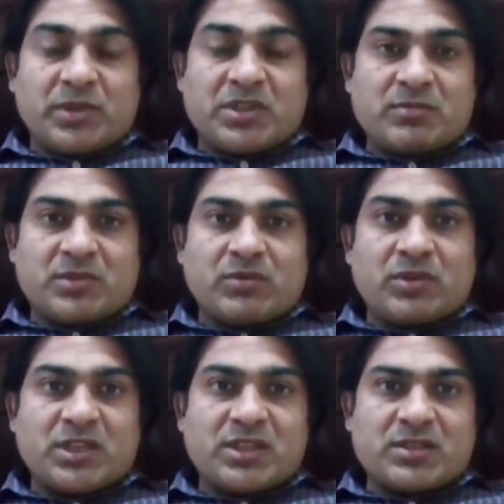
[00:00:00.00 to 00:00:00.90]
prism
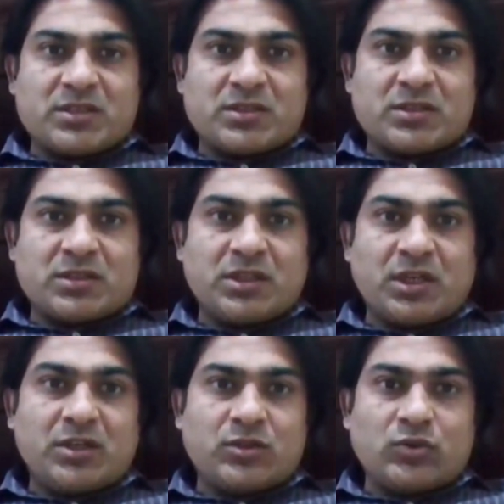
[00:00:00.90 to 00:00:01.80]
cover tests in
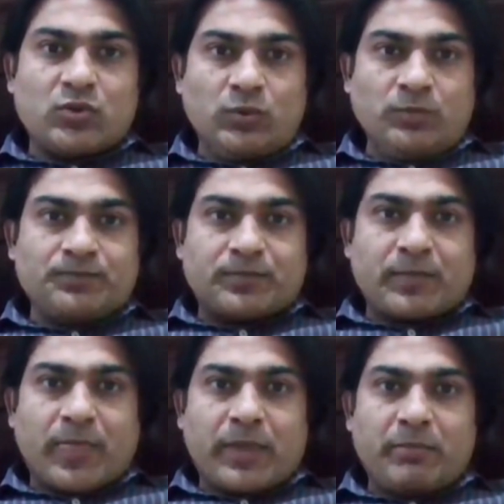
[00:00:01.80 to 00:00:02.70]
order to
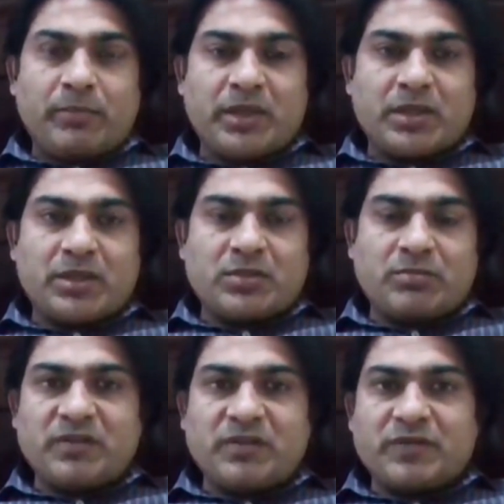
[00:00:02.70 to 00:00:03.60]
make it
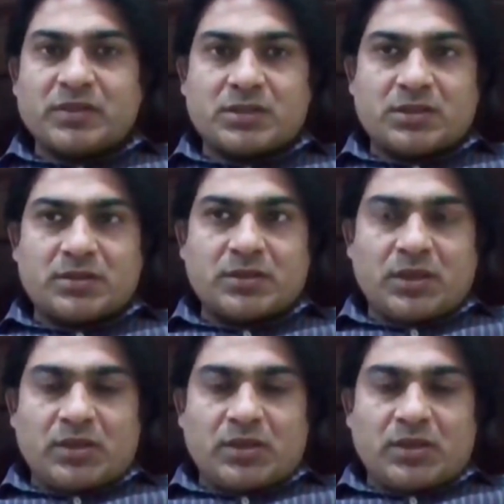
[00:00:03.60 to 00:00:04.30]
manifest.